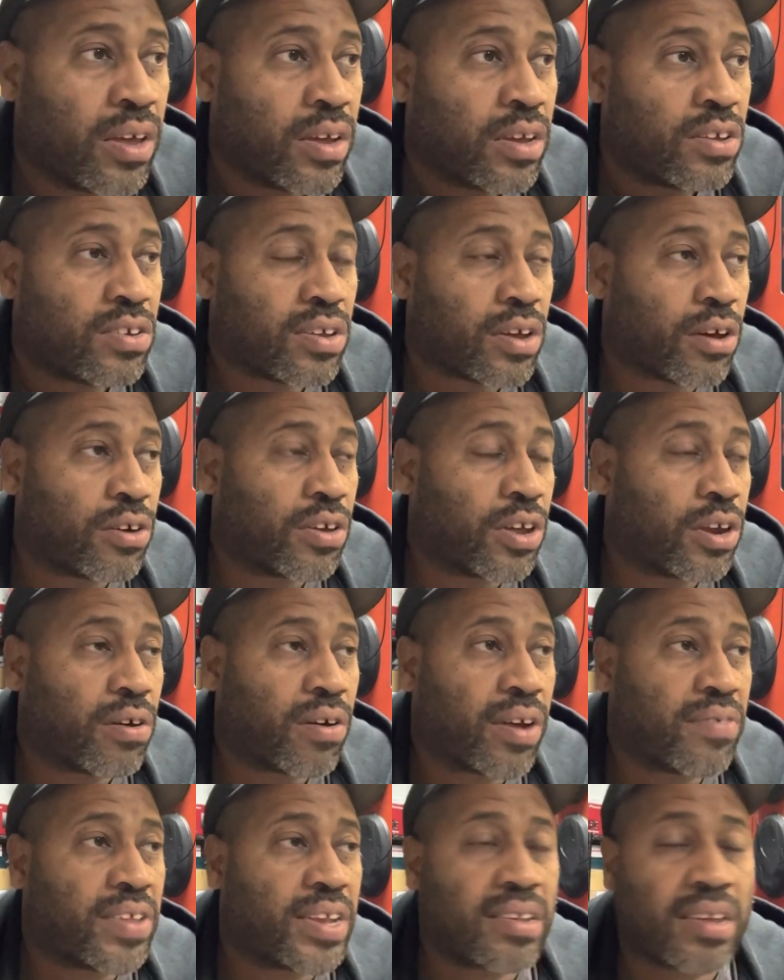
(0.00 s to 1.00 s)
So you don't
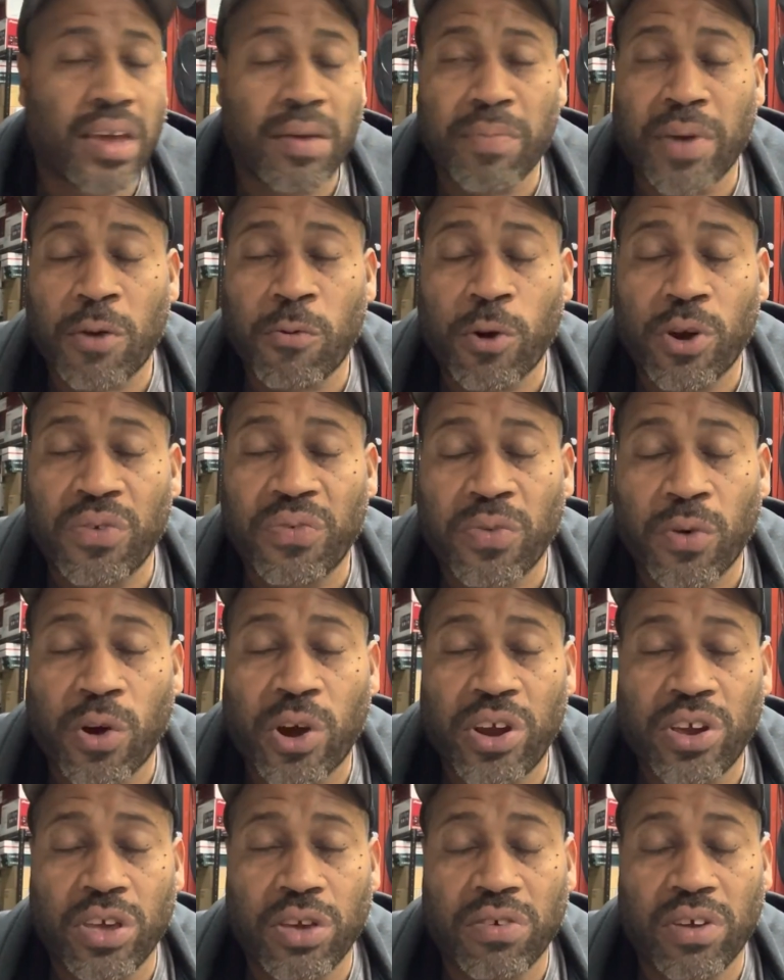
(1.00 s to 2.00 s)
have to take my word for
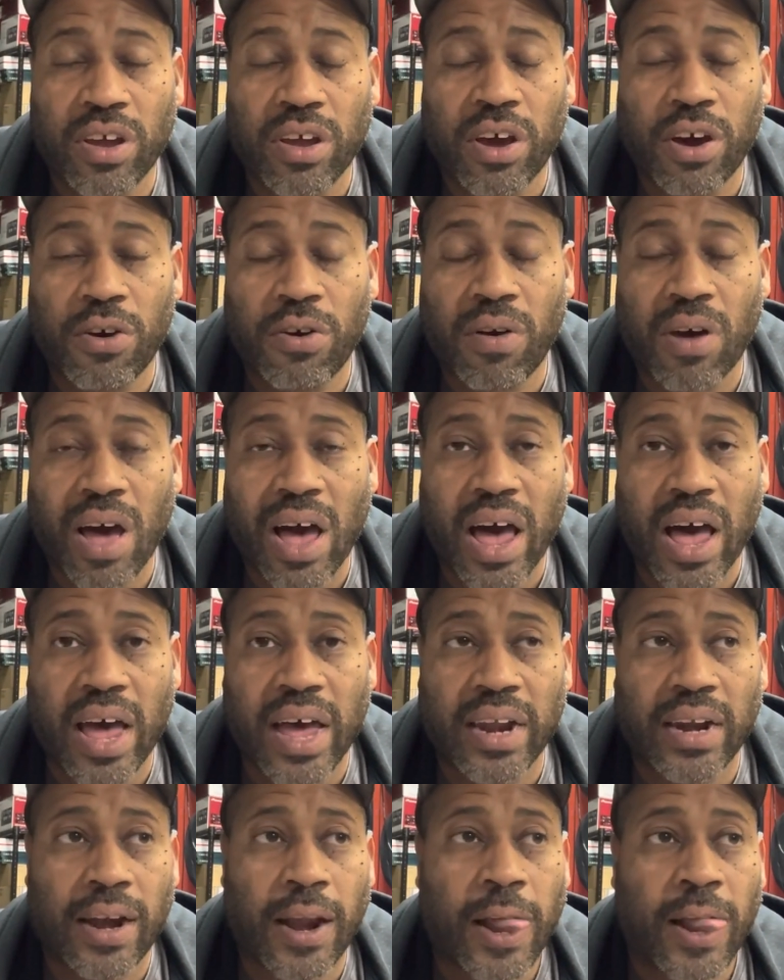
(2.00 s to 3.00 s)
it. You can go
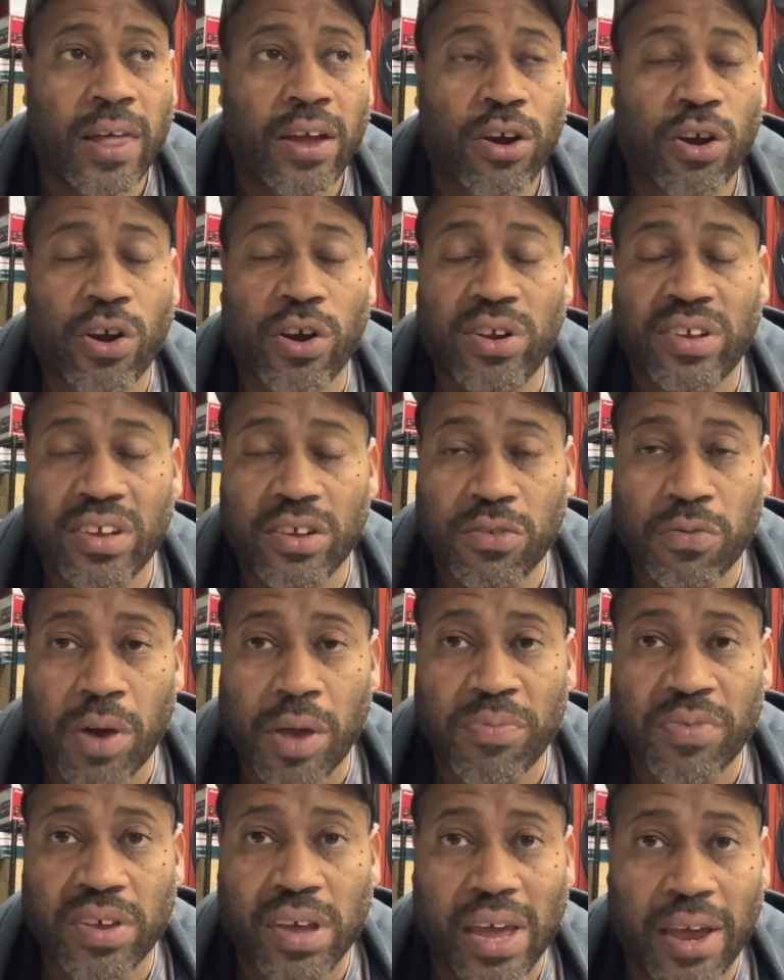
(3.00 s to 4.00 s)
on Hertz's
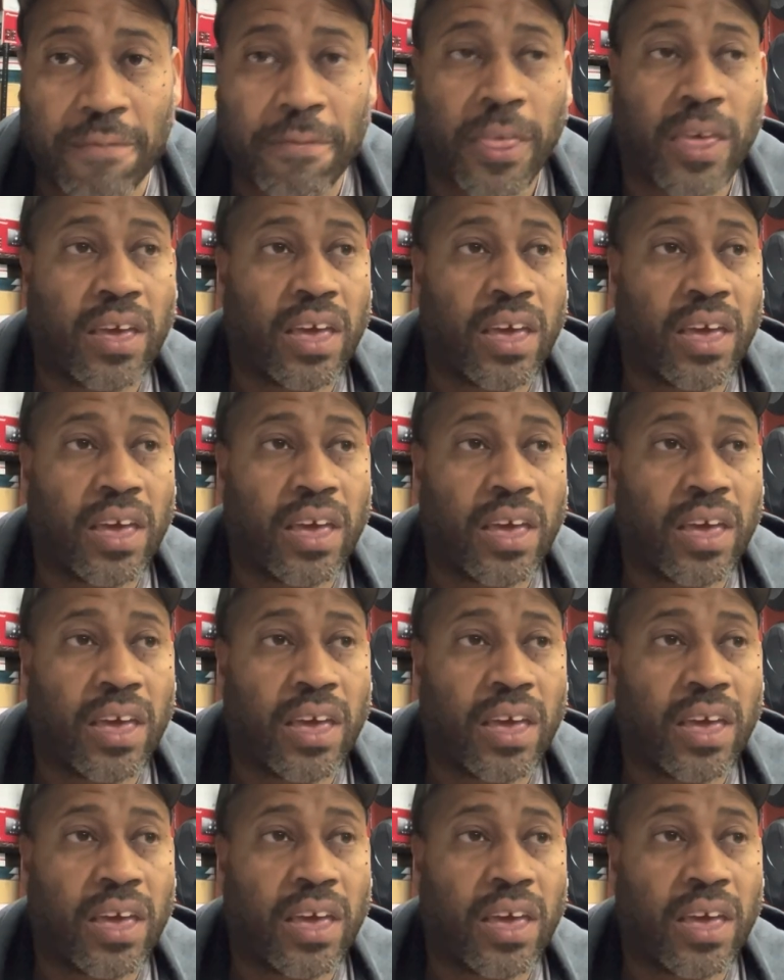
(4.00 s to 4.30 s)
website.